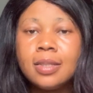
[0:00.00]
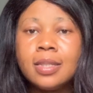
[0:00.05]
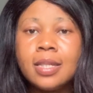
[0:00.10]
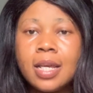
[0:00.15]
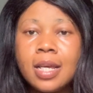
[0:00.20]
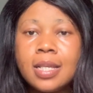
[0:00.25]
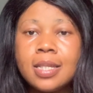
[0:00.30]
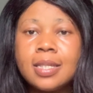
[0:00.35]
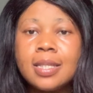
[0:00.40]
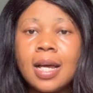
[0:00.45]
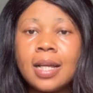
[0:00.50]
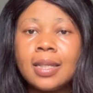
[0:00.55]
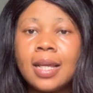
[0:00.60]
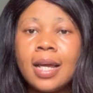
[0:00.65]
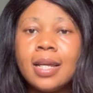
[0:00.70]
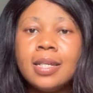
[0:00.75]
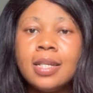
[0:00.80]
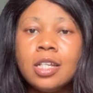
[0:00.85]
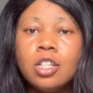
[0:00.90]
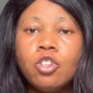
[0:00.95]
things that
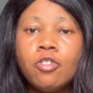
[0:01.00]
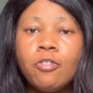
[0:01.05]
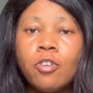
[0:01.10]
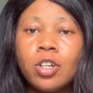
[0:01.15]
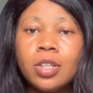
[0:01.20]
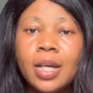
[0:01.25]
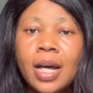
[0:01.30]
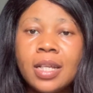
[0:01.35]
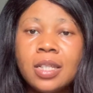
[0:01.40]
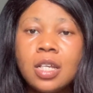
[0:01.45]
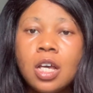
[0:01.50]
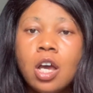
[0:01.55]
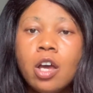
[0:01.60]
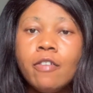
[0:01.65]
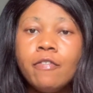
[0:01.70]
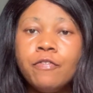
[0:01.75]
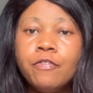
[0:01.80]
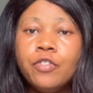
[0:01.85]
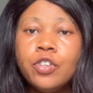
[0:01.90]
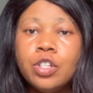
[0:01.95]
I need for that
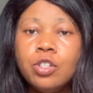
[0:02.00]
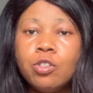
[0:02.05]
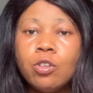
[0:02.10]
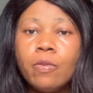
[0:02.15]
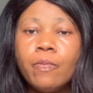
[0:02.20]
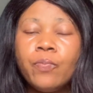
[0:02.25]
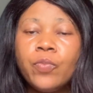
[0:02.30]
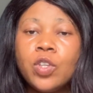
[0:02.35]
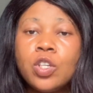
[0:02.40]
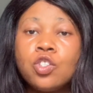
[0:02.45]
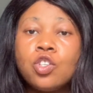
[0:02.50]
video.